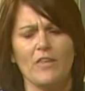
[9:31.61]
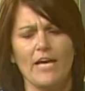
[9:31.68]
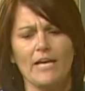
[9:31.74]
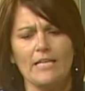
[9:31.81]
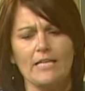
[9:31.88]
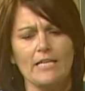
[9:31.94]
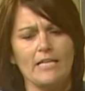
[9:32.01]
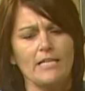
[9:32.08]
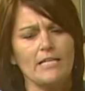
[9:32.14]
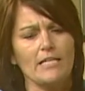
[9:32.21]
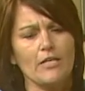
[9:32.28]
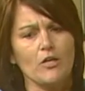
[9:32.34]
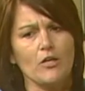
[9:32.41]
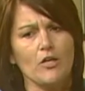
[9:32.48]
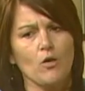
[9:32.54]
that,
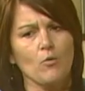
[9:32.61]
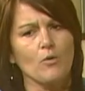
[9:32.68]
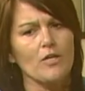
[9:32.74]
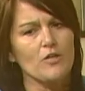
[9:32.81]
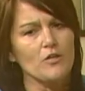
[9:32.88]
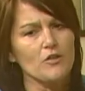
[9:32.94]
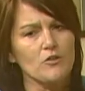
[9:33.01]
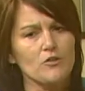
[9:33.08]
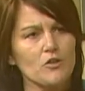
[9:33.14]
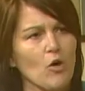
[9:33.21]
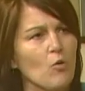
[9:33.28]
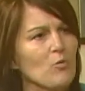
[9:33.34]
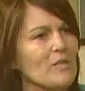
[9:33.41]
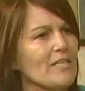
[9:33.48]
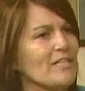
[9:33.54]
you know,
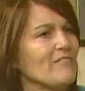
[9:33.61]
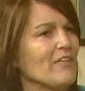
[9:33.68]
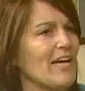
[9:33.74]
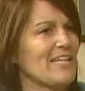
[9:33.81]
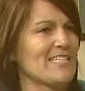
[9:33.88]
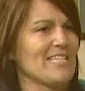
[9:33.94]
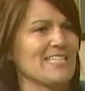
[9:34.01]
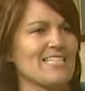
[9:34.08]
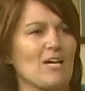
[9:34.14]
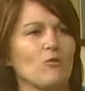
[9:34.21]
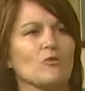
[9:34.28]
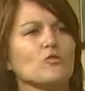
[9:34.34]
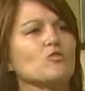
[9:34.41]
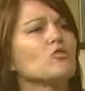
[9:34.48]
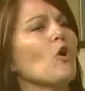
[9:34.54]
don't leave access
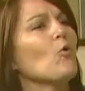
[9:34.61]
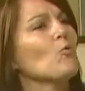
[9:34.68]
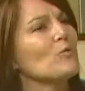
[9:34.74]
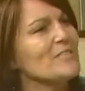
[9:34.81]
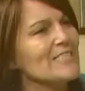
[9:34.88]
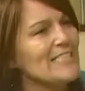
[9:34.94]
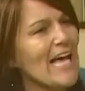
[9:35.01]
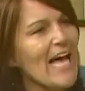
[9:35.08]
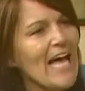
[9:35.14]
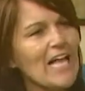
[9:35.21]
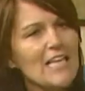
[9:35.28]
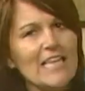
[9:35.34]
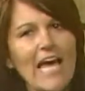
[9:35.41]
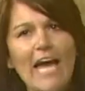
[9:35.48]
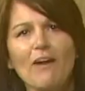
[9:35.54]
out. Exactly. Don't
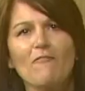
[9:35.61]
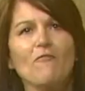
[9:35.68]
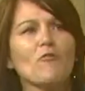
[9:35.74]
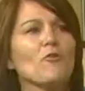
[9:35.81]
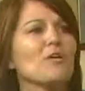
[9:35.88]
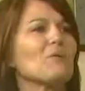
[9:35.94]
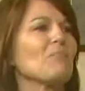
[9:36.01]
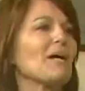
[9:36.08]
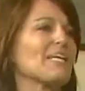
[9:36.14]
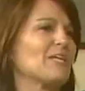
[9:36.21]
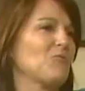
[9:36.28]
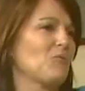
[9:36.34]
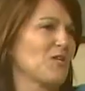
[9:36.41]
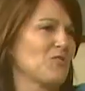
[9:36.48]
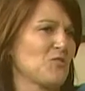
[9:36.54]
tell everybody
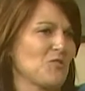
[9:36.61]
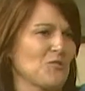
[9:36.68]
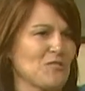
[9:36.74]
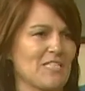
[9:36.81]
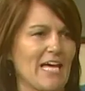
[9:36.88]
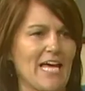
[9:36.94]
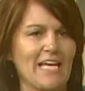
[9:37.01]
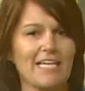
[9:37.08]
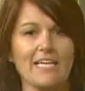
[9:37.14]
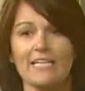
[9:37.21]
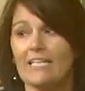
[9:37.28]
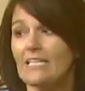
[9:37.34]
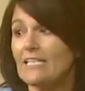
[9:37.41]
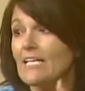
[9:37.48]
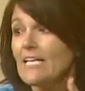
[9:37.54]
what you're taking.
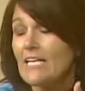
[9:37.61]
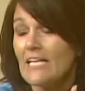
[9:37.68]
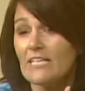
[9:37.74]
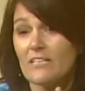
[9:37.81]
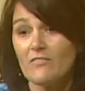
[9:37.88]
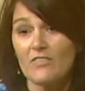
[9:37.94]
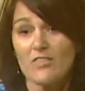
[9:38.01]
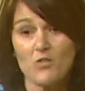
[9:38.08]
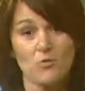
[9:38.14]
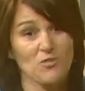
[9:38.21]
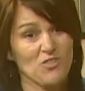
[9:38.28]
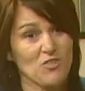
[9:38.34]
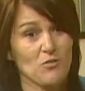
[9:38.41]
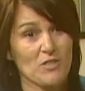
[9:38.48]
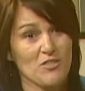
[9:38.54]
And
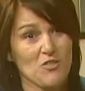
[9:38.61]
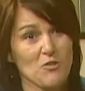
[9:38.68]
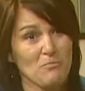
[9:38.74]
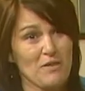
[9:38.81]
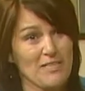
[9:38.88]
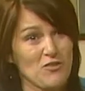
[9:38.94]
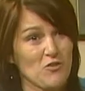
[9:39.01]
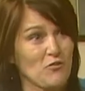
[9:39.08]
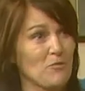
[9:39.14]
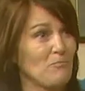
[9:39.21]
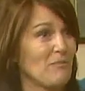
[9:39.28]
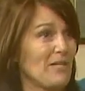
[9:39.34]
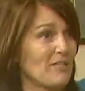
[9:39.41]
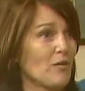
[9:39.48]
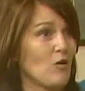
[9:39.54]
individuals who get your meds from
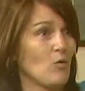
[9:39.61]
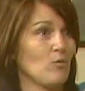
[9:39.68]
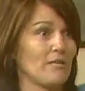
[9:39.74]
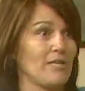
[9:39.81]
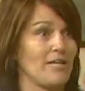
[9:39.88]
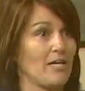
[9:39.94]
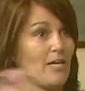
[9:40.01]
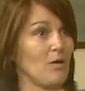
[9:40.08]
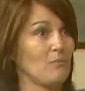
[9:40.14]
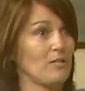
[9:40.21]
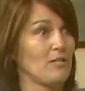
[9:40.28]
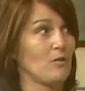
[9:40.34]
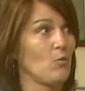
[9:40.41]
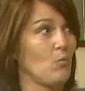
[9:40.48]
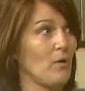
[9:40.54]
Medco and mm -hmm. they come
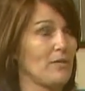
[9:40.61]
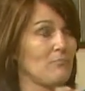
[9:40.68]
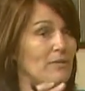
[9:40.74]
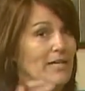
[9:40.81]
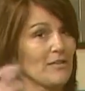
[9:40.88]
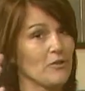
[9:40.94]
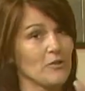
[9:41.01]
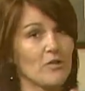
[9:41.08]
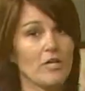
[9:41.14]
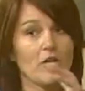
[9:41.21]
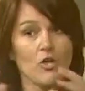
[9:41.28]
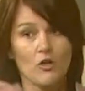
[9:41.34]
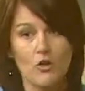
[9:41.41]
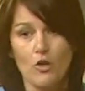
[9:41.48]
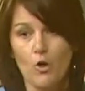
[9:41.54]
mm-hmm. in a white mailer,
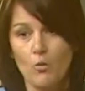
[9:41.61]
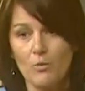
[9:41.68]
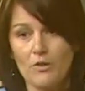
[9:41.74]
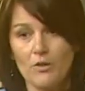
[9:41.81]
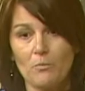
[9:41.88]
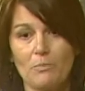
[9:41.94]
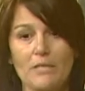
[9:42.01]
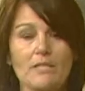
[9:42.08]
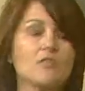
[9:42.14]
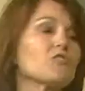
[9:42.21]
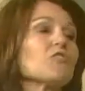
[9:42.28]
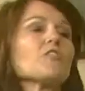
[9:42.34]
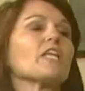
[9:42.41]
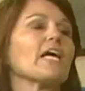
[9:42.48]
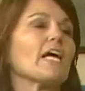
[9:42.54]
know when your pills
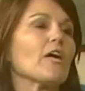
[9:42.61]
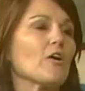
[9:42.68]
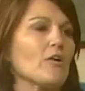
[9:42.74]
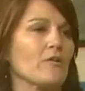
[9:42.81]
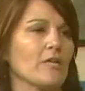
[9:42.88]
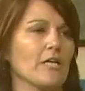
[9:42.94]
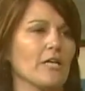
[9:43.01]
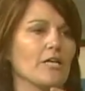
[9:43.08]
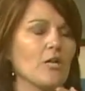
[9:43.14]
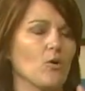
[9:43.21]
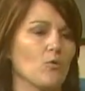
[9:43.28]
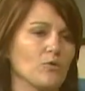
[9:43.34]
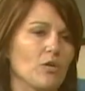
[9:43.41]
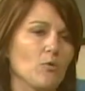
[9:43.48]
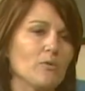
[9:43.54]
are there. Exactly. You
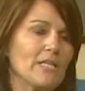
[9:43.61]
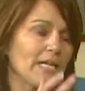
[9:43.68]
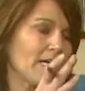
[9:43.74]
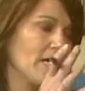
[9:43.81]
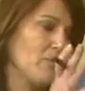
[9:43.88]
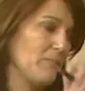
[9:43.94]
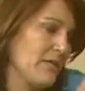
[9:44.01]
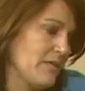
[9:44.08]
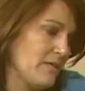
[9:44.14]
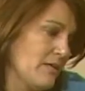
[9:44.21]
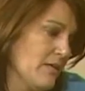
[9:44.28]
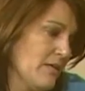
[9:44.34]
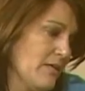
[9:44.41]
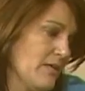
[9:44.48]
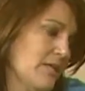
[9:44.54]
know, know when they come in,
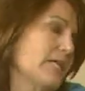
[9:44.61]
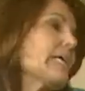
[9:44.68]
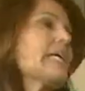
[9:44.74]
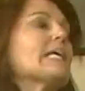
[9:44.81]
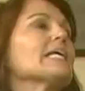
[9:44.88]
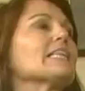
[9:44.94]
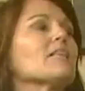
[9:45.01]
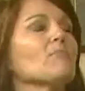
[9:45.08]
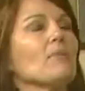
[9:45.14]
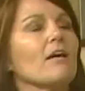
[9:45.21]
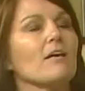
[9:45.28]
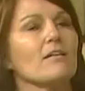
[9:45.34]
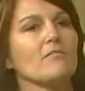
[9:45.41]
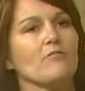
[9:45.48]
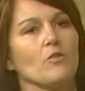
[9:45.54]
get them
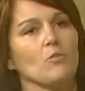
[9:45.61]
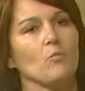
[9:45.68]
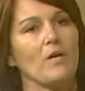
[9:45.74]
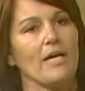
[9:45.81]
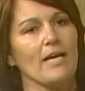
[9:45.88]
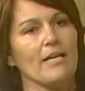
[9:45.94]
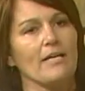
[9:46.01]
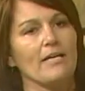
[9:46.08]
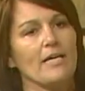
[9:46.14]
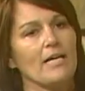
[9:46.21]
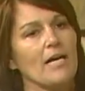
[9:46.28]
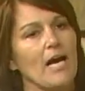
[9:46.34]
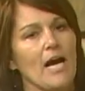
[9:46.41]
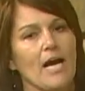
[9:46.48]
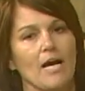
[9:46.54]
out of the way.
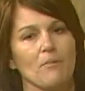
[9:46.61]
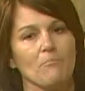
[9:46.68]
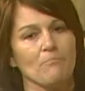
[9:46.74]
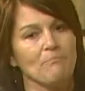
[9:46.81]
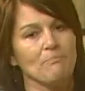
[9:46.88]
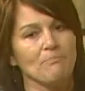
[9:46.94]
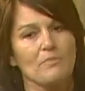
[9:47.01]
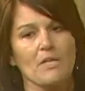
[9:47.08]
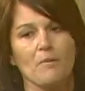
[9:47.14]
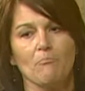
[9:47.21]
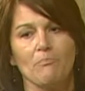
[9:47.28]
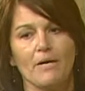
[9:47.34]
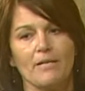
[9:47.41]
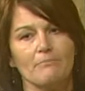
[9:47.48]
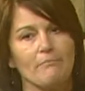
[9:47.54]
Um,
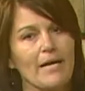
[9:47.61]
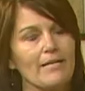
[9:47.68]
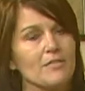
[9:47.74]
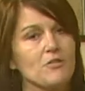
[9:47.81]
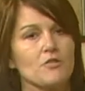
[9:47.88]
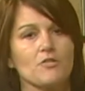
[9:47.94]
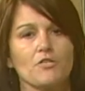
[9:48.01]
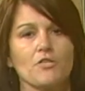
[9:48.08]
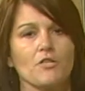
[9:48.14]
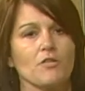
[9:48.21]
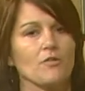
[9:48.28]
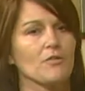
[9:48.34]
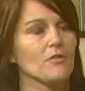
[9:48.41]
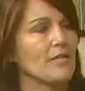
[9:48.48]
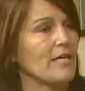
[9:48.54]
but monitor,
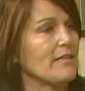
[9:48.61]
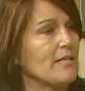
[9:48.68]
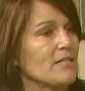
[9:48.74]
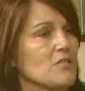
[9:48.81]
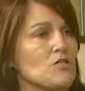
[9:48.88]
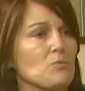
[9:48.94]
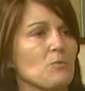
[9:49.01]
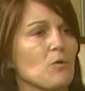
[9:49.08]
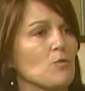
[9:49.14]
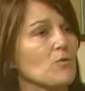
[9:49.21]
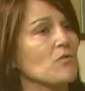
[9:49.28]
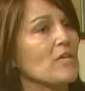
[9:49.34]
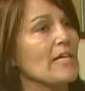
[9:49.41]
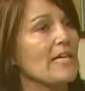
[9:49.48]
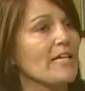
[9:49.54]
secure, and then
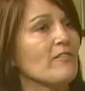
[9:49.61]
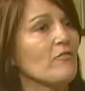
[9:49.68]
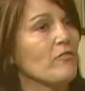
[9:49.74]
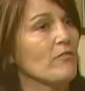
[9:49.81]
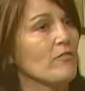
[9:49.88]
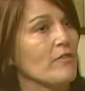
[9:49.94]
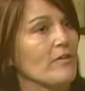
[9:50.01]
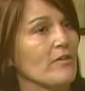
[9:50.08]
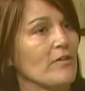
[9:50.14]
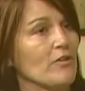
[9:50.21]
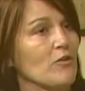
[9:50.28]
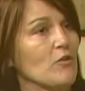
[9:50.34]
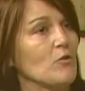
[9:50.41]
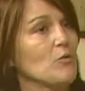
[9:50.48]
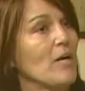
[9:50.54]
dispose. If
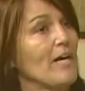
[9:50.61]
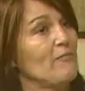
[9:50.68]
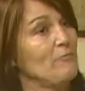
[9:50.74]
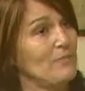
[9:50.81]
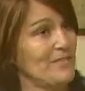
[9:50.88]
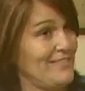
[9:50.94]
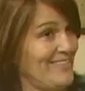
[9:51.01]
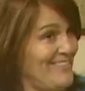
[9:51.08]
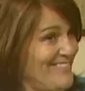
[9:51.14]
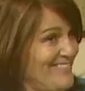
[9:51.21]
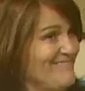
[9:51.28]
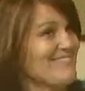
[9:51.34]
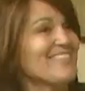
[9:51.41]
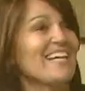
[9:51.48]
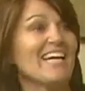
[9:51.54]
you Just have those been three
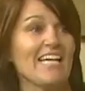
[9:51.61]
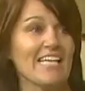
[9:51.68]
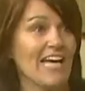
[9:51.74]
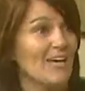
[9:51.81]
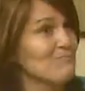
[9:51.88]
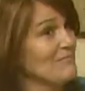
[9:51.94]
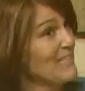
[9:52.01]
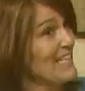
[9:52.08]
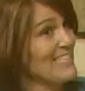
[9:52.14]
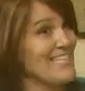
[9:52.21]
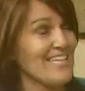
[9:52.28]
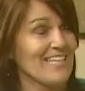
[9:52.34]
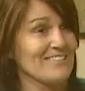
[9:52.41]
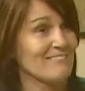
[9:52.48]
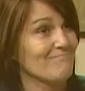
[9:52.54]
things. Yes, yeah, exactly.